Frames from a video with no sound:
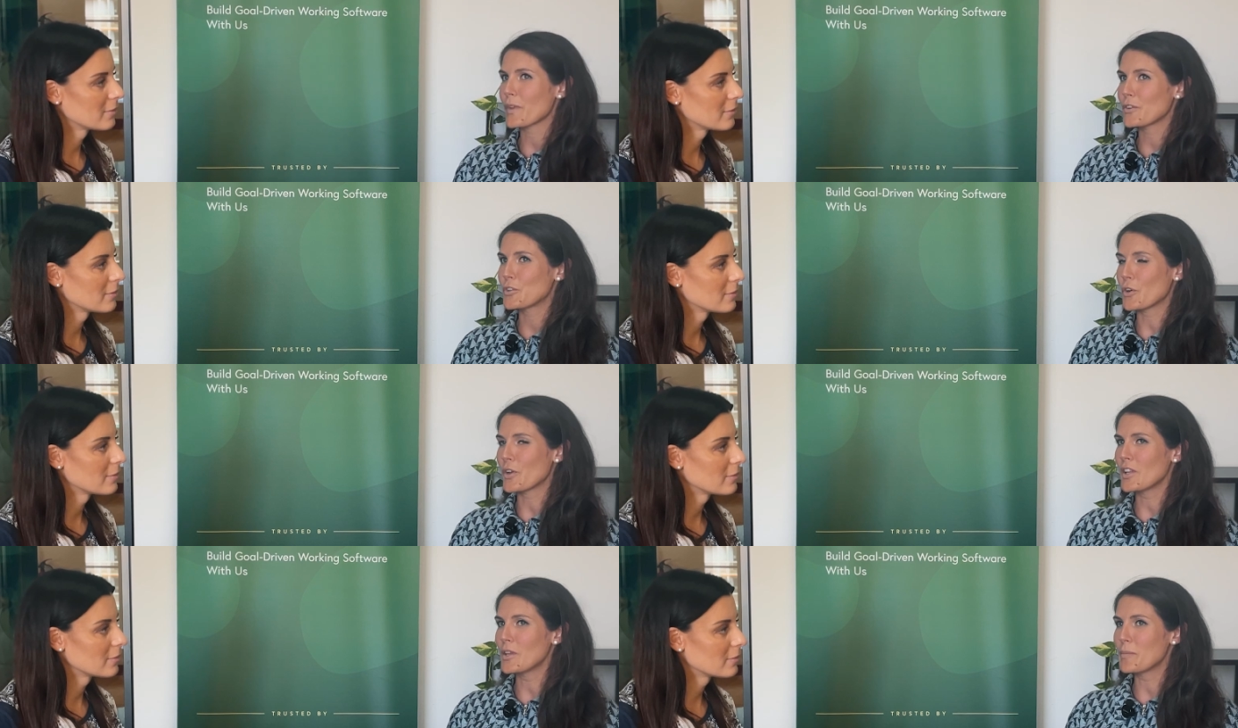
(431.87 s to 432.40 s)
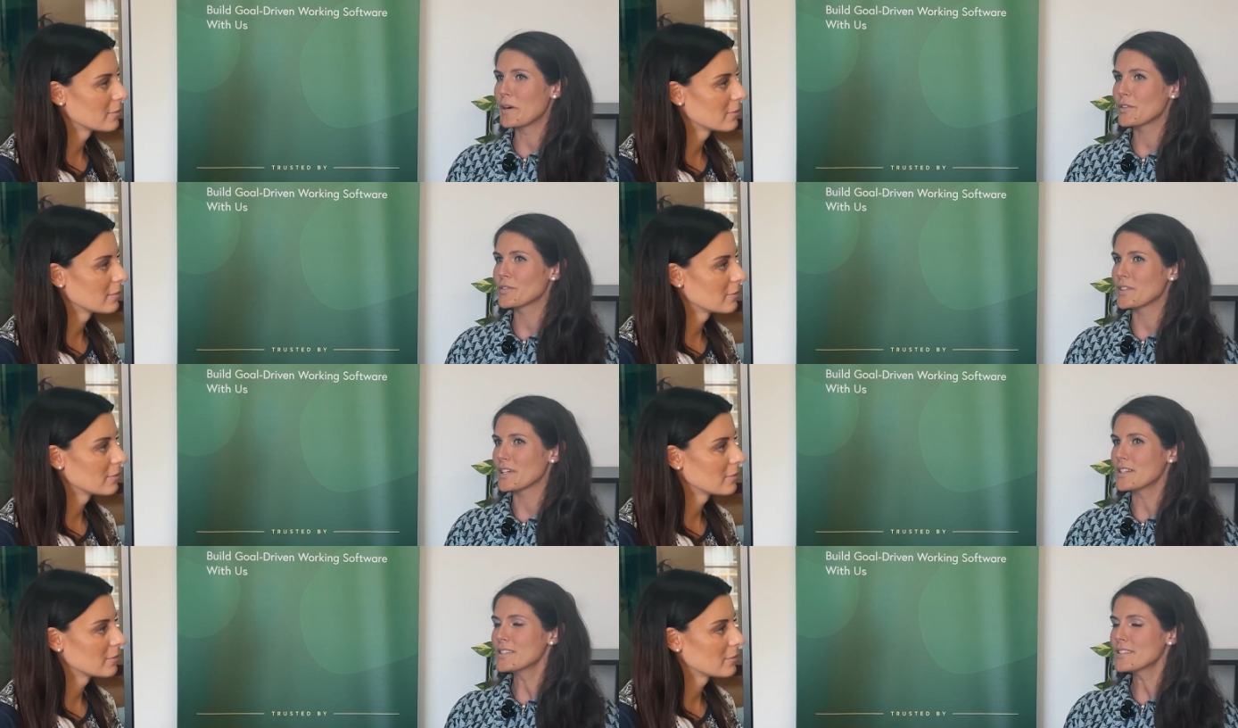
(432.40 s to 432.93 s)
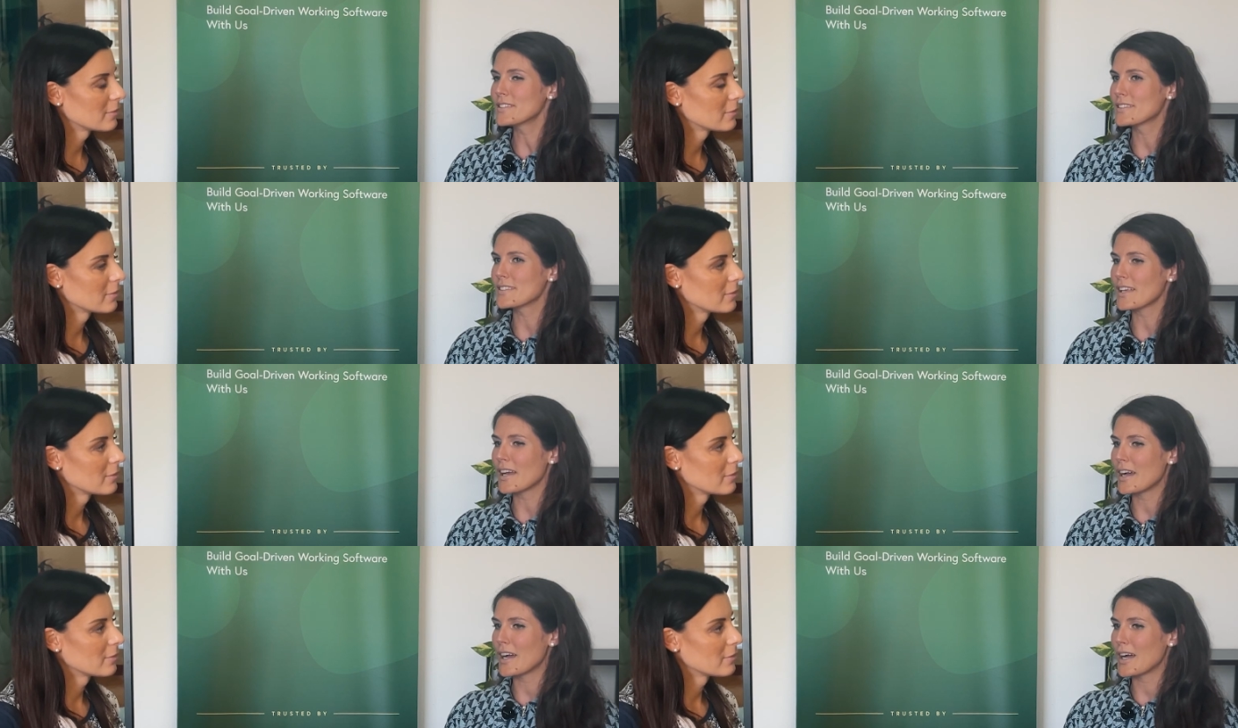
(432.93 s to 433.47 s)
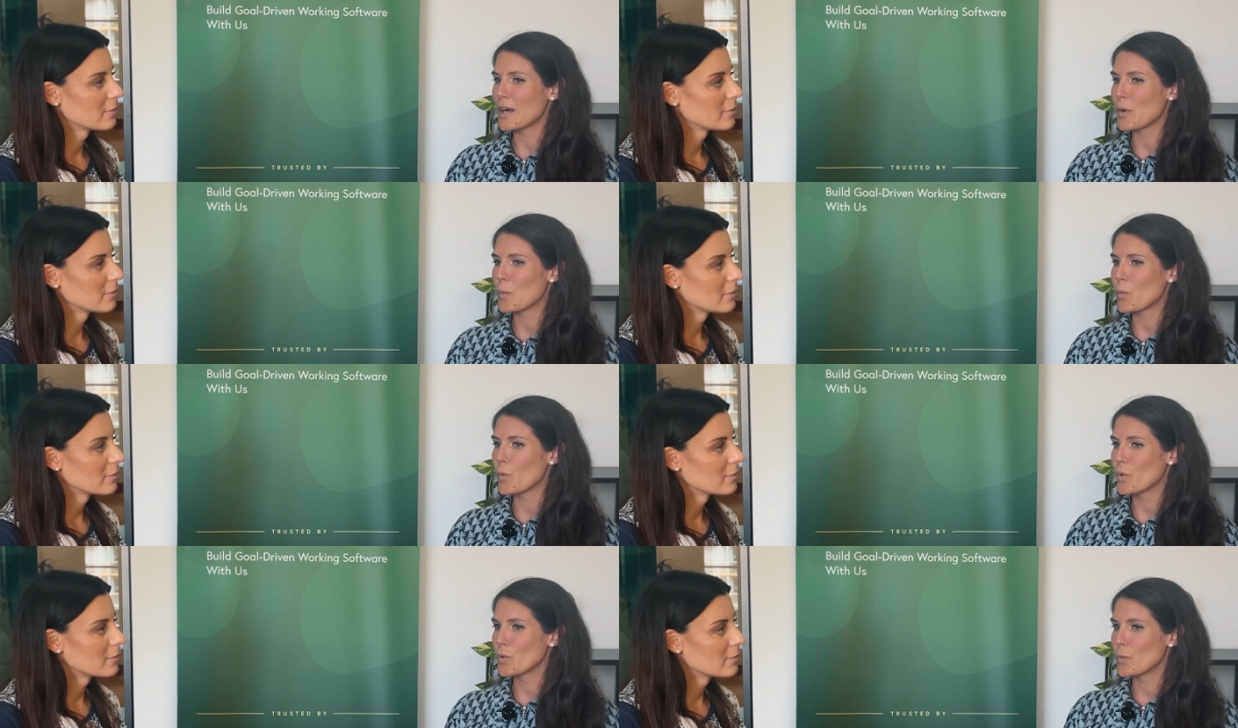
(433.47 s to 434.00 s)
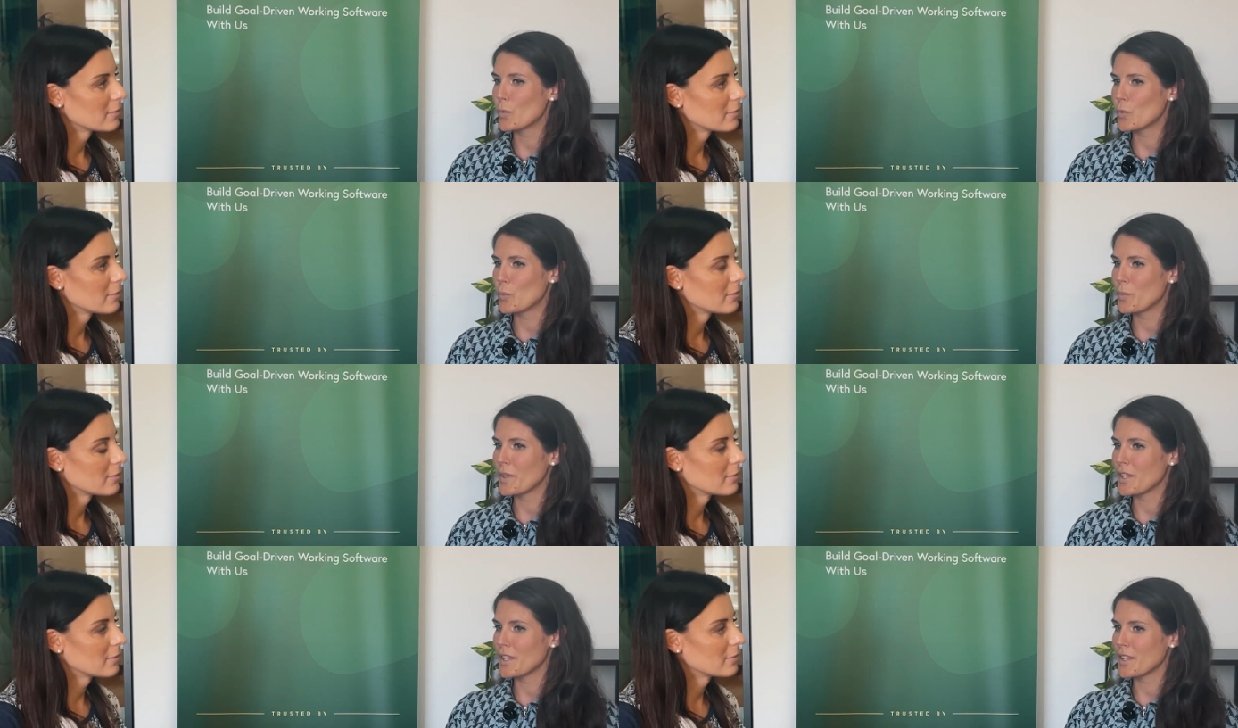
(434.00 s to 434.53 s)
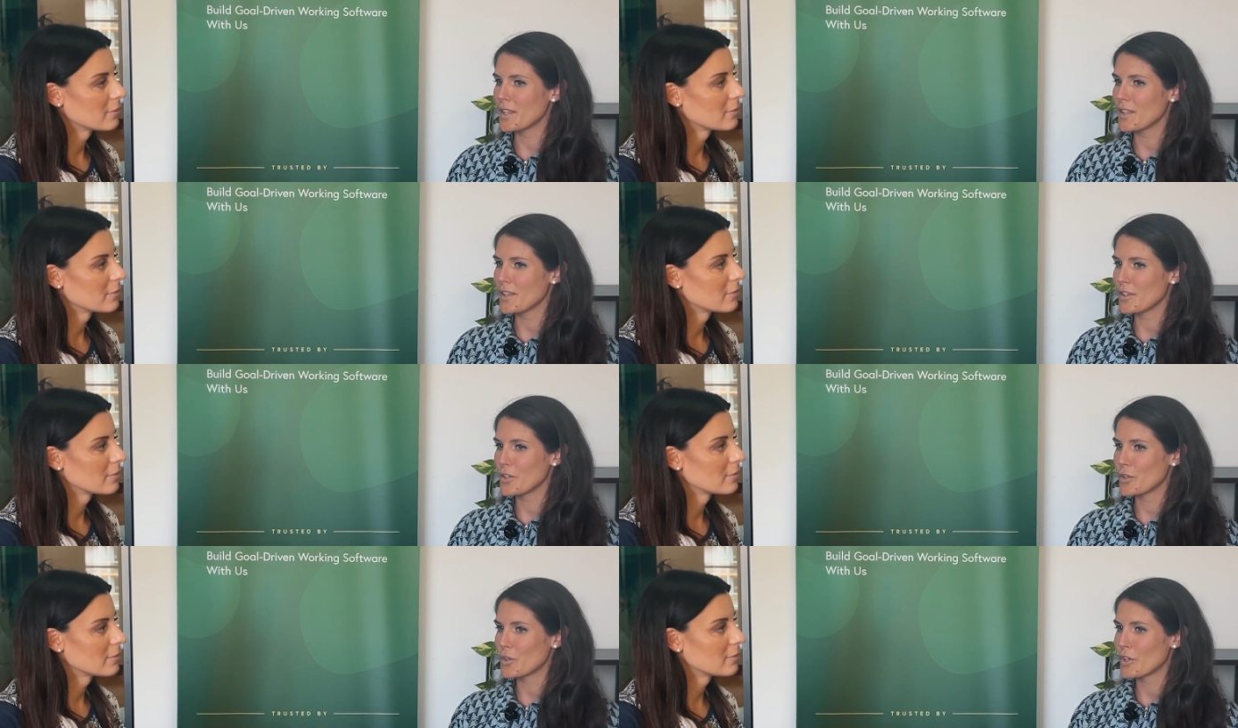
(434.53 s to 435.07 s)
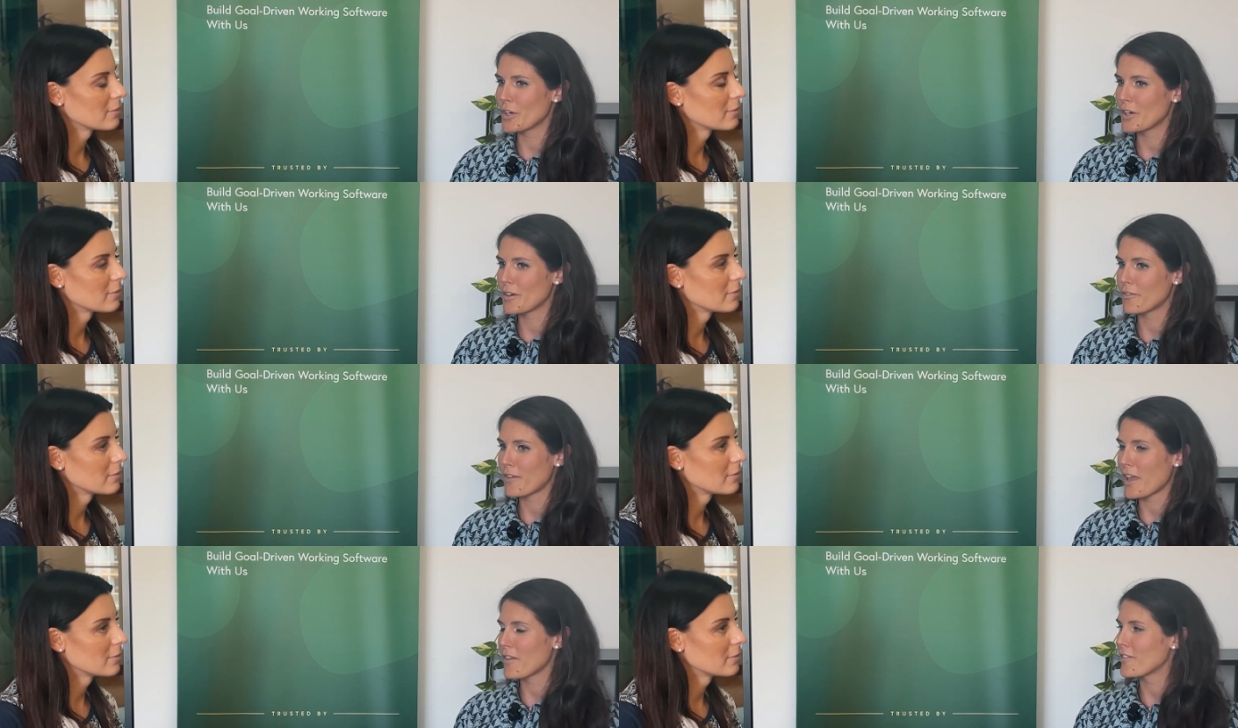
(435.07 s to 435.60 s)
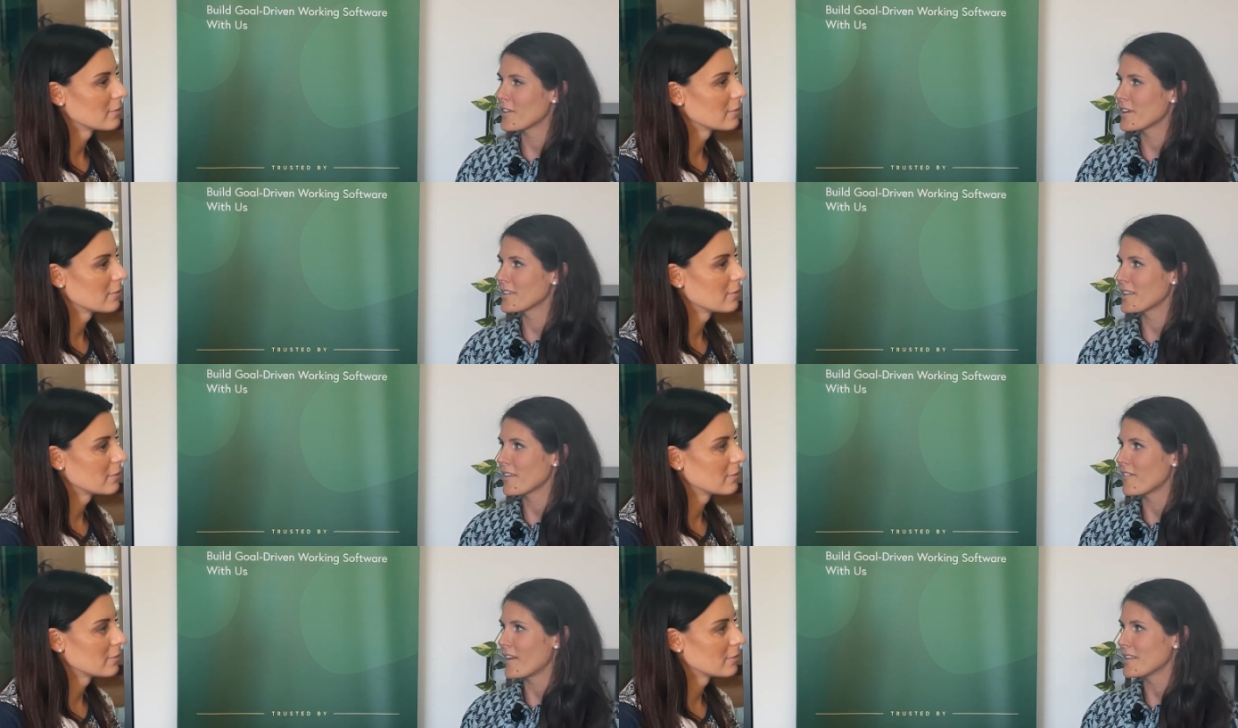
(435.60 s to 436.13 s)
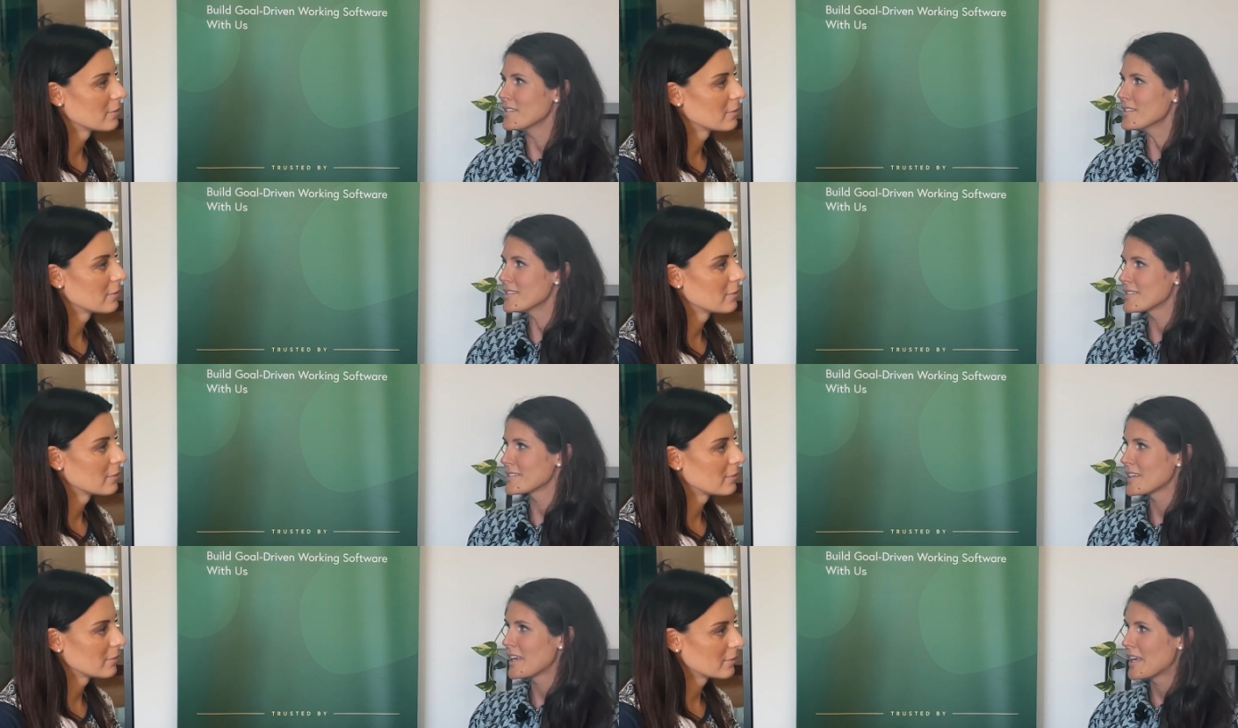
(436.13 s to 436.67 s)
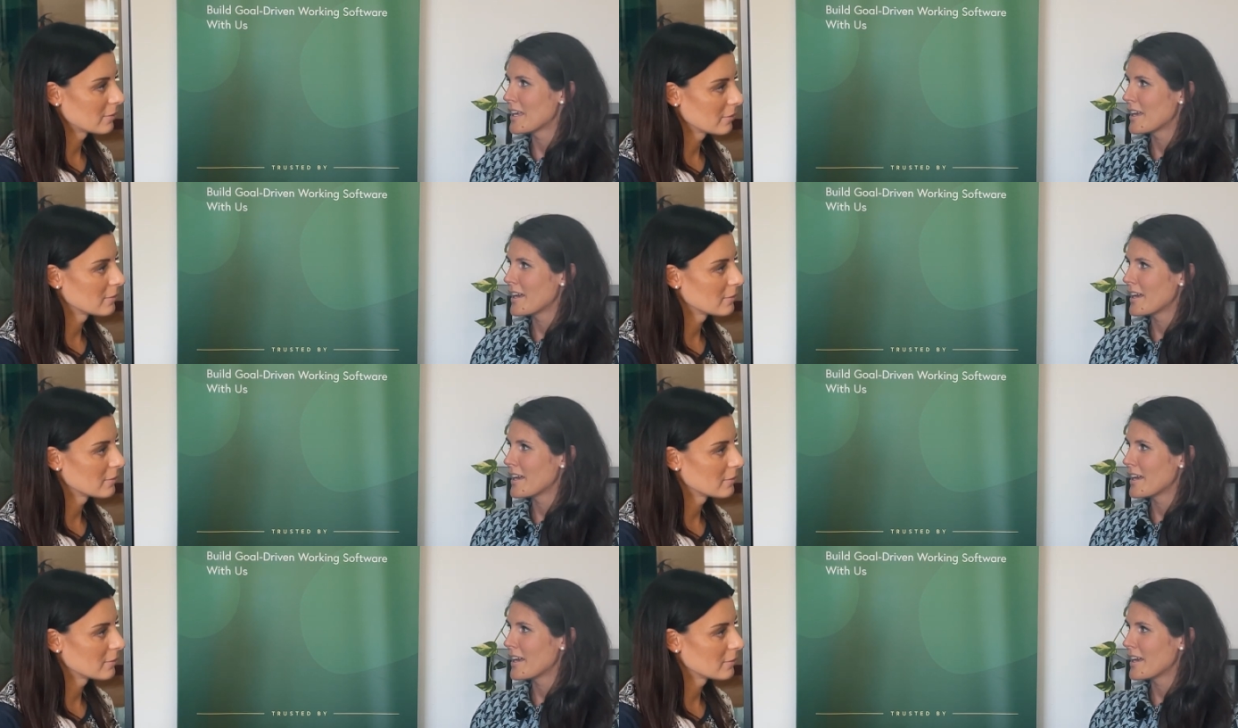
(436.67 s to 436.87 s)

Speaker 1: talking about this, uh, what would be your favorite events